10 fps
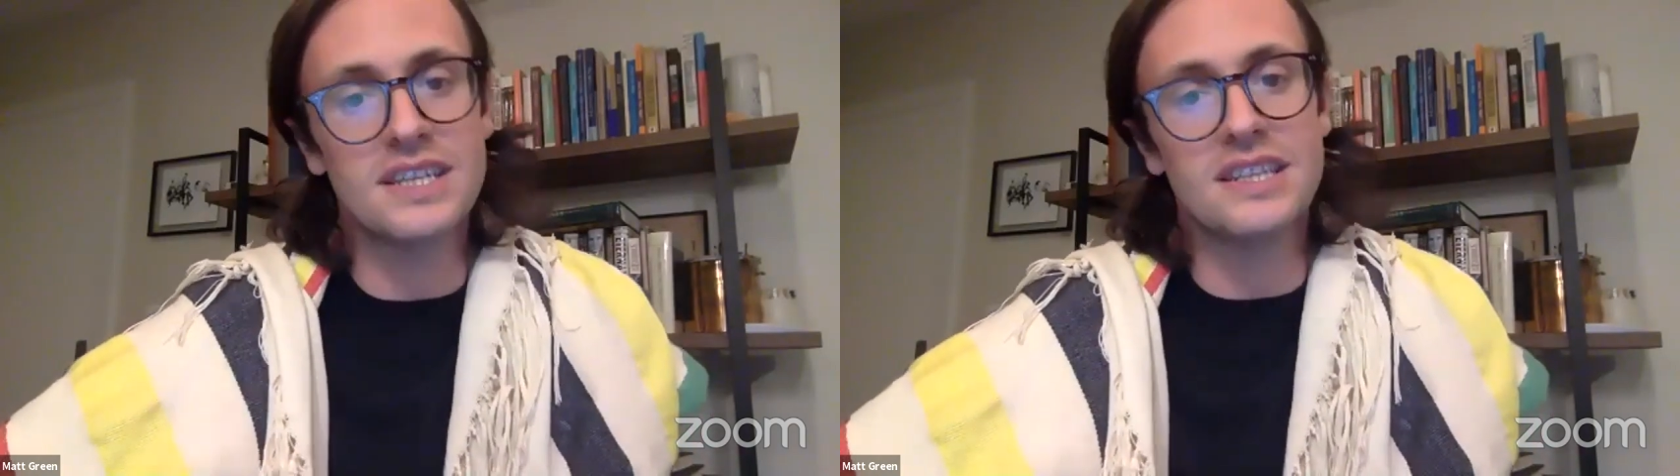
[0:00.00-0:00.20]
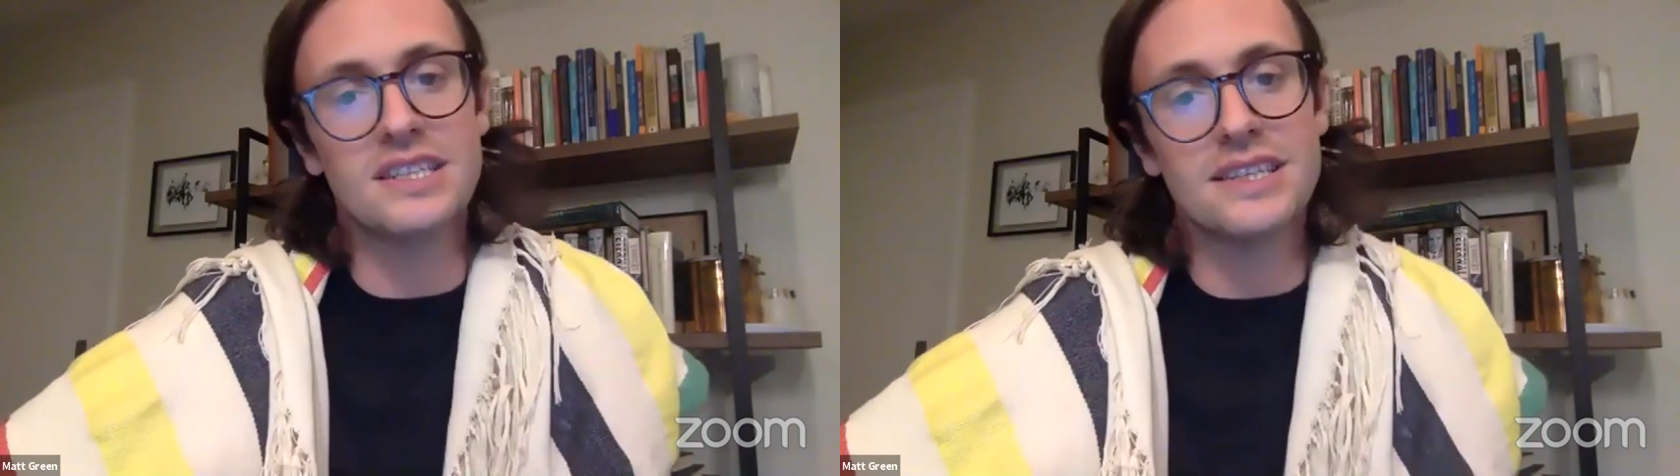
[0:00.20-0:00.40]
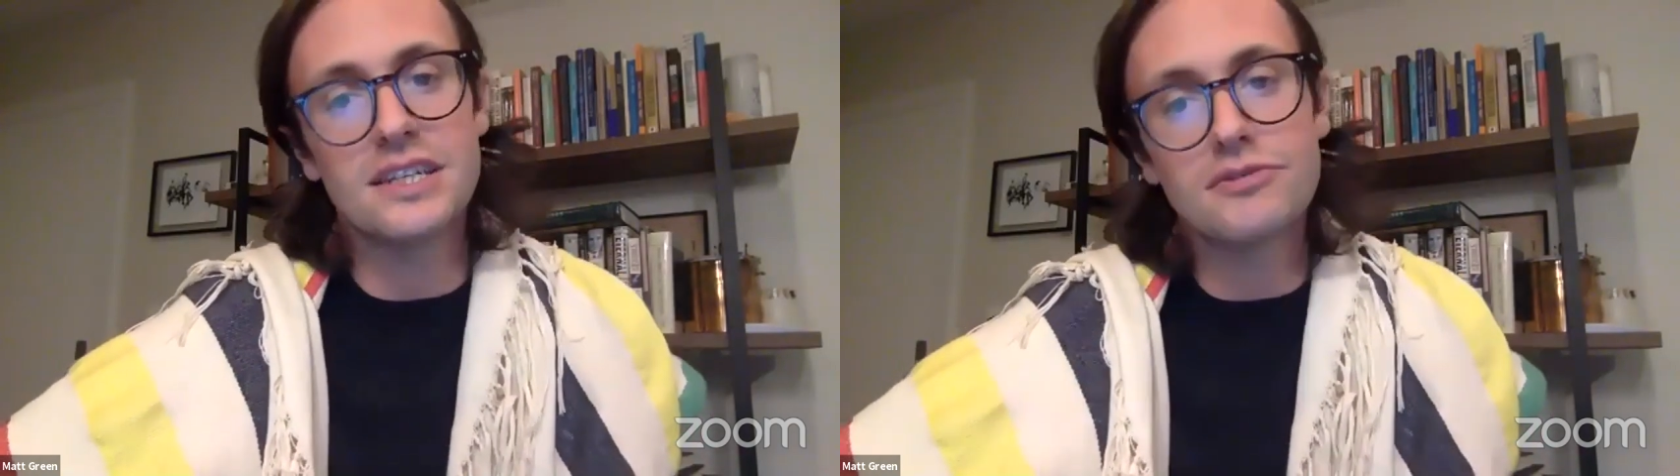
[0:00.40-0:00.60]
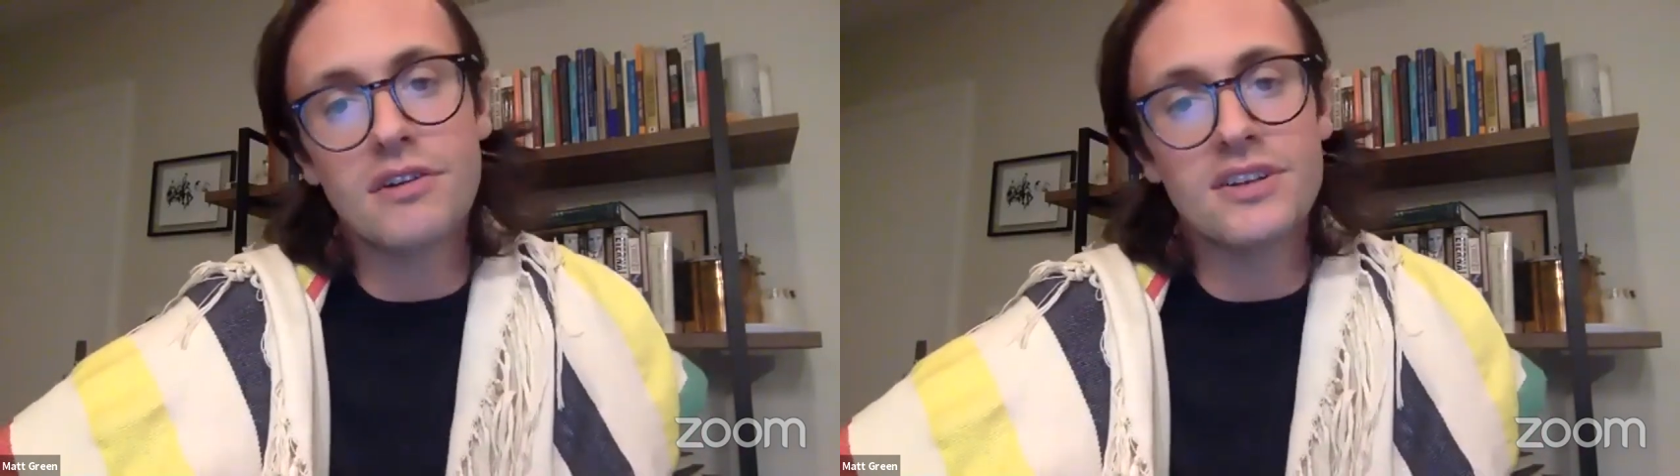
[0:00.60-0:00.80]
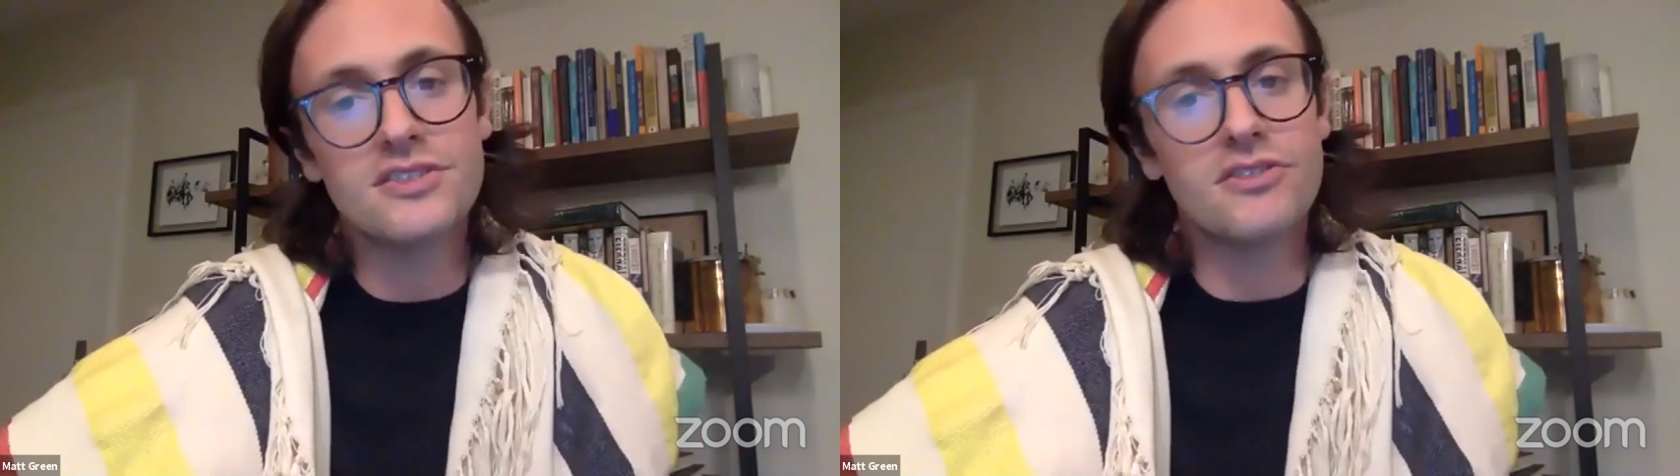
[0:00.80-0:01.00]
in the
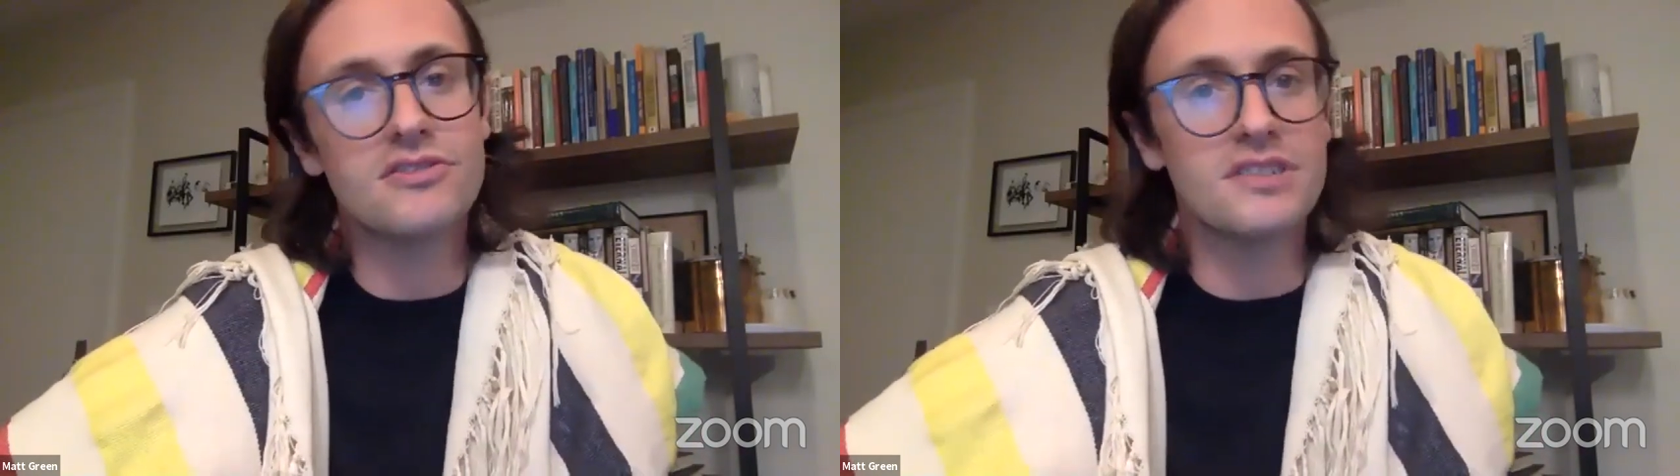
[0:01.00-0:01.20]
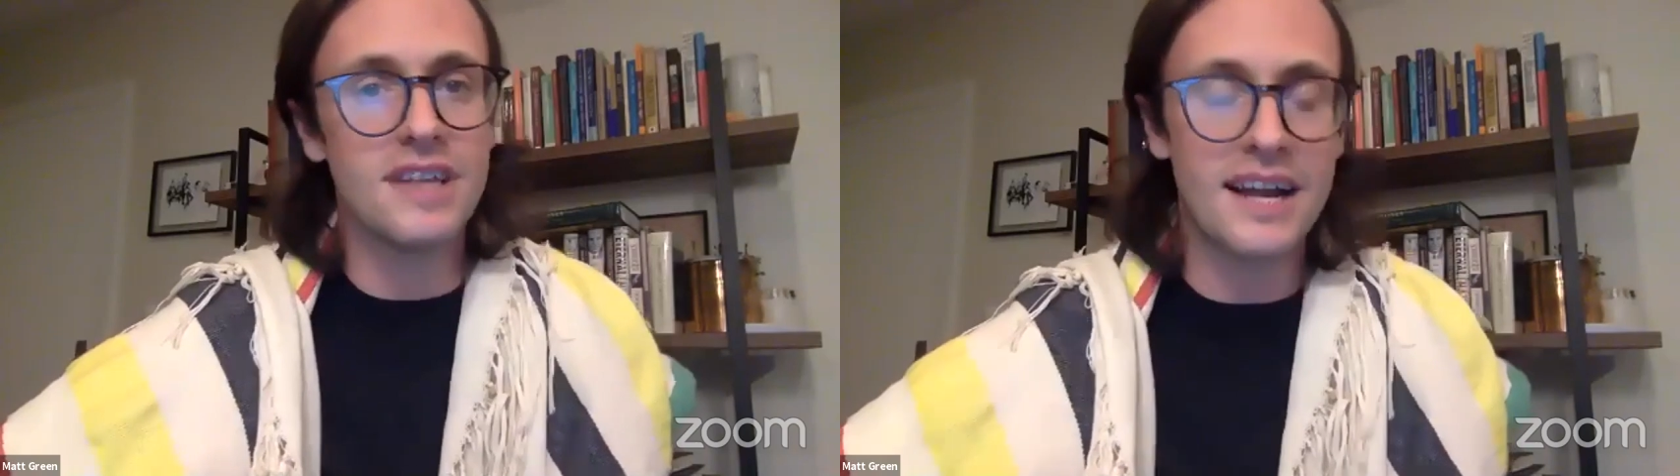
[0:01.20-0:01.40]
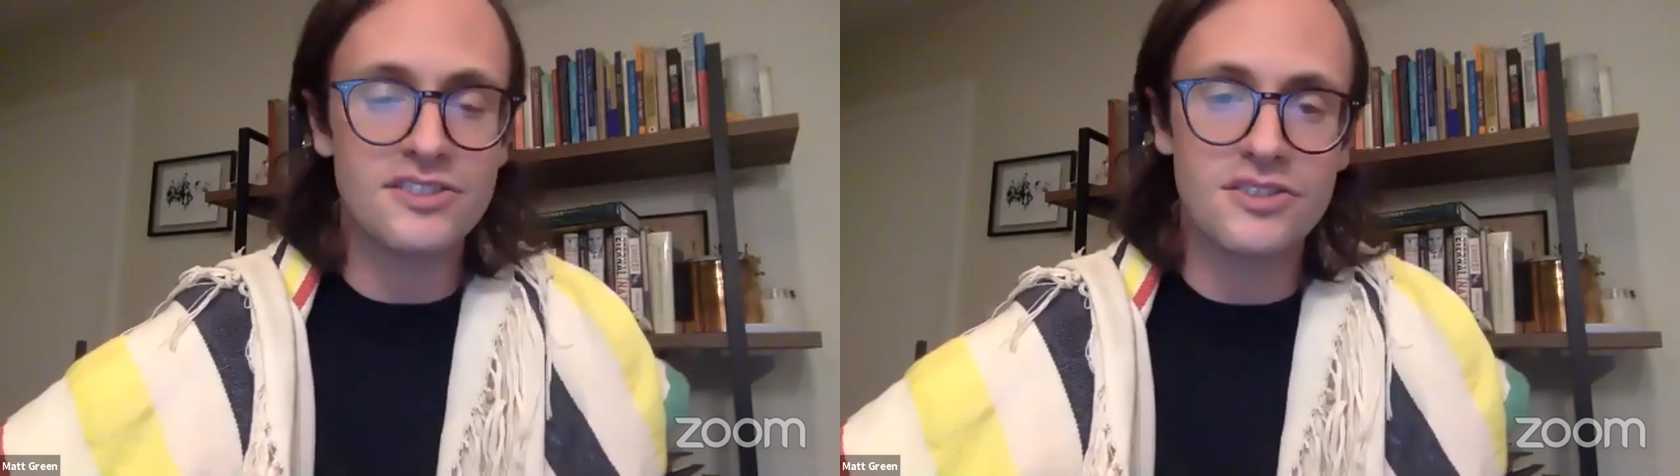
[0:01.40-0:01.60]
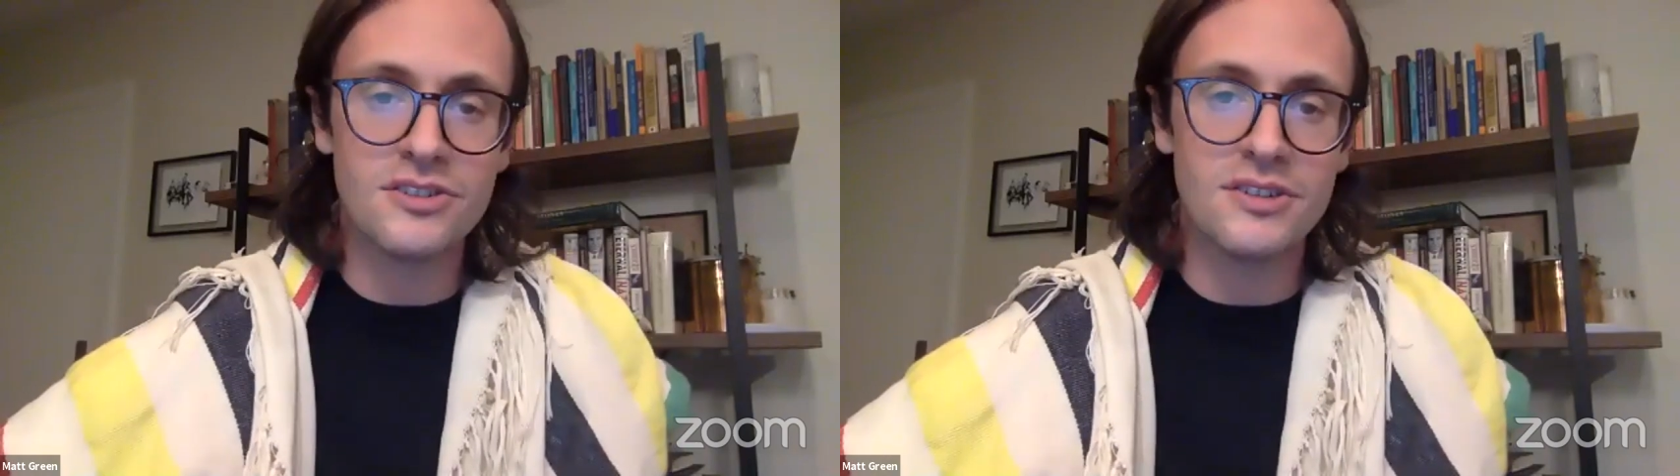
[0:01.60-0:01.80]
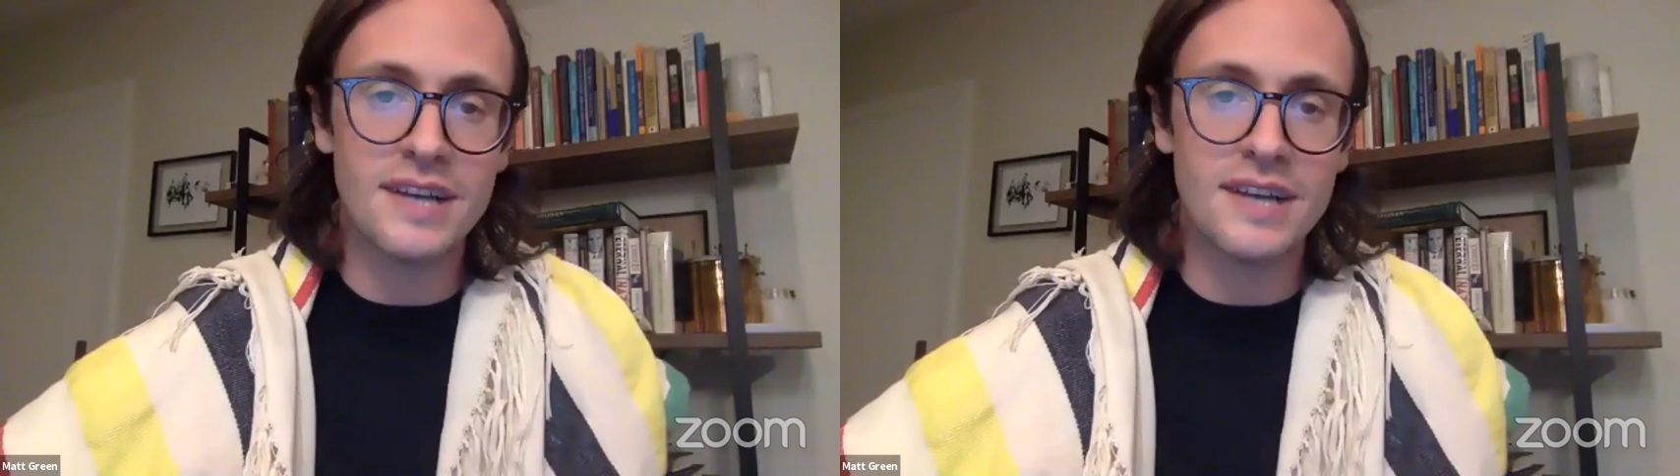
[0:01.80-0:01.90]
literary, sociological,